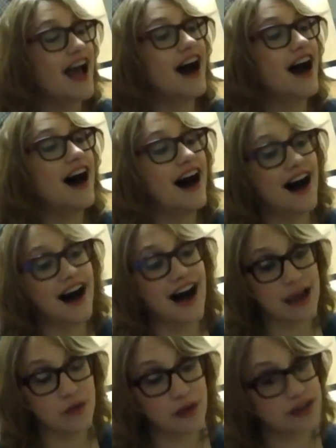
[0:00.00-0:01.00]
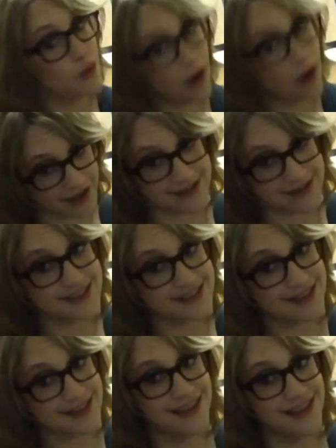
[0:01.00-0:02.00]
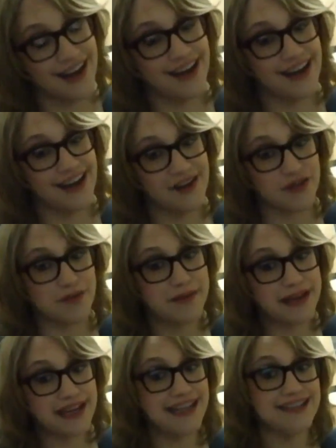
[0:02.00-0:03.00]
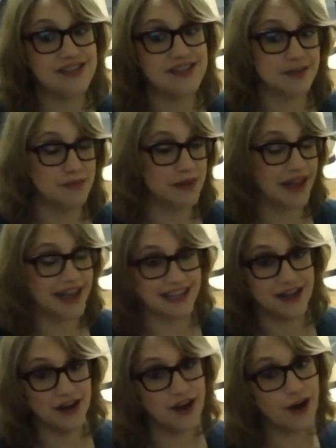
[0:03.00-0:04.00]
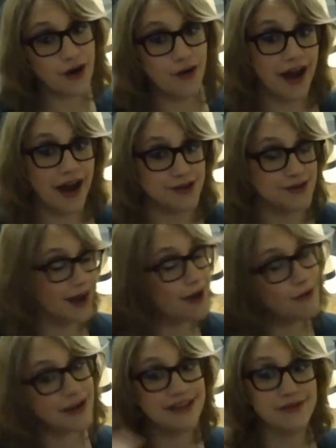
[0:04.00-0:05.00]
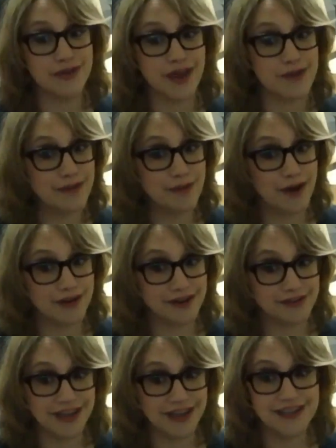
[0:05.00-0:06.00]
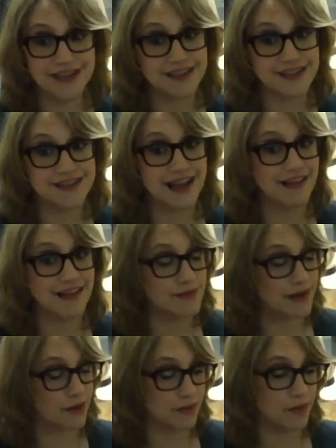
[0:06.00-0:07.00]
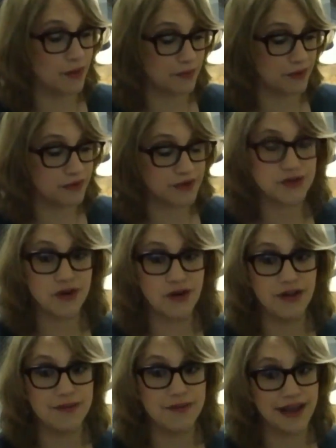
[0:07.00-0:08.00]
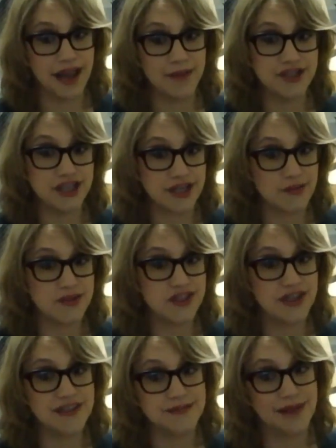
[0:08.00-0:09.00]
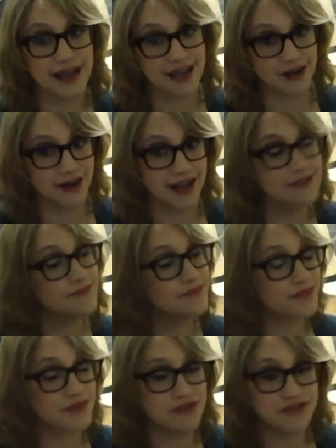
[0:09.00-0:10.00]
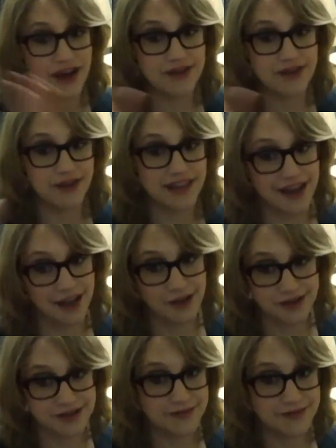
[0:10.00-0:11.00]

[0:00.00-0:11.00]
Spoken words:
And which ones? For me, it's just a blanket no. I do not want to live without my modern conveniences. I like my hormonal birth control and my cappuccino machines and my internet. Fuck everything else.